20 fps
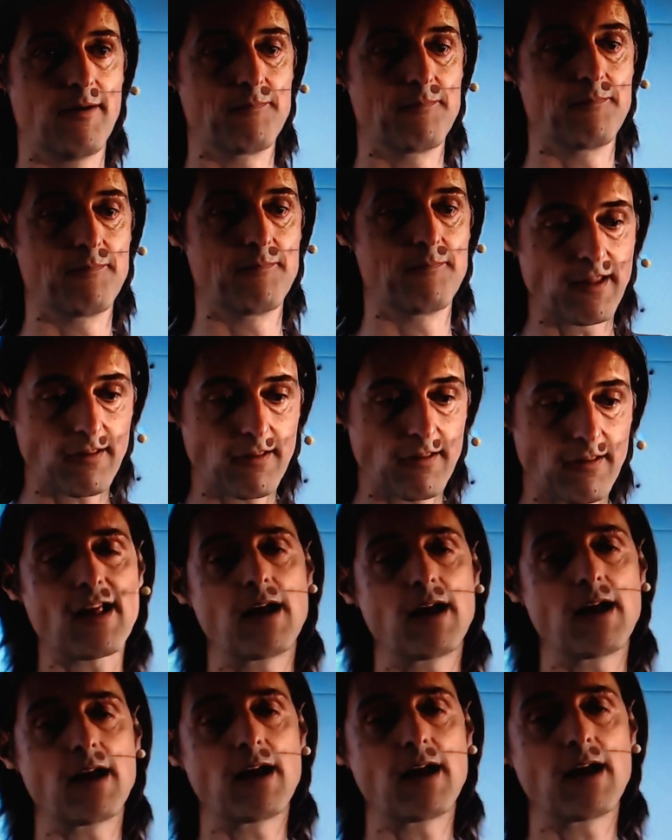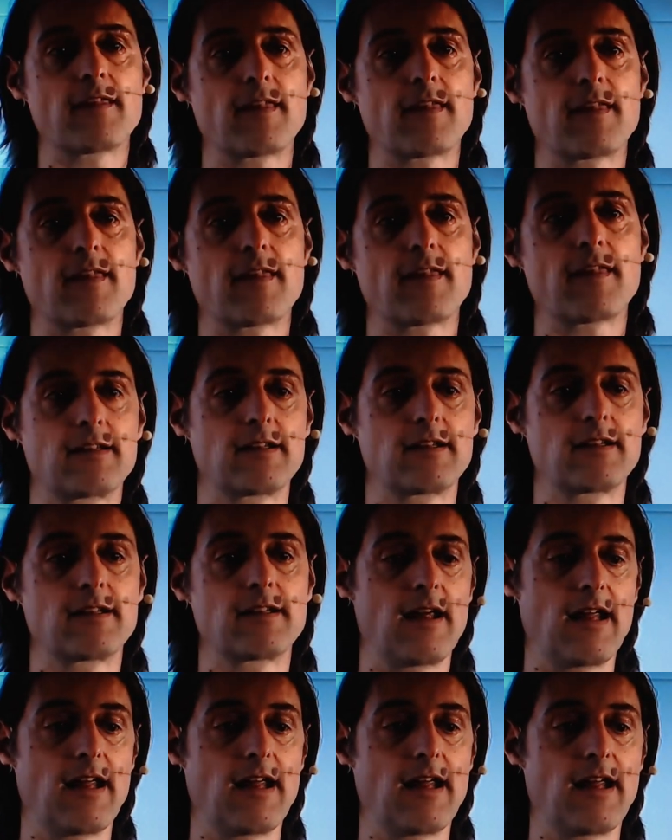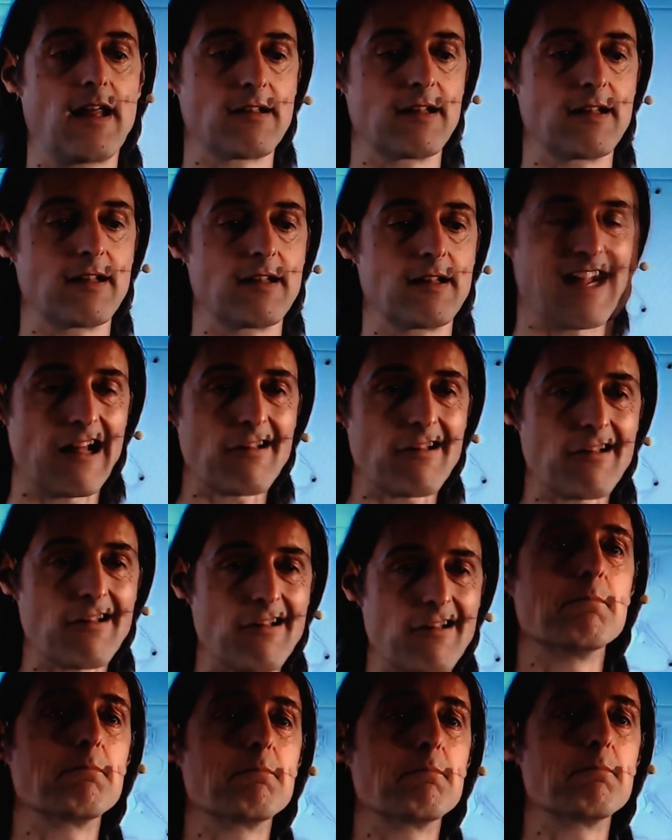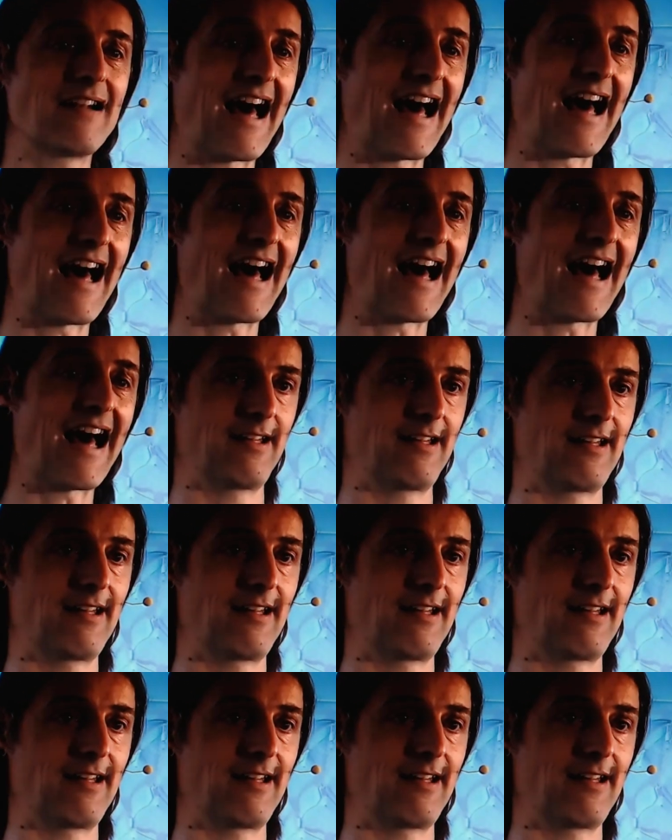This is something that is just implied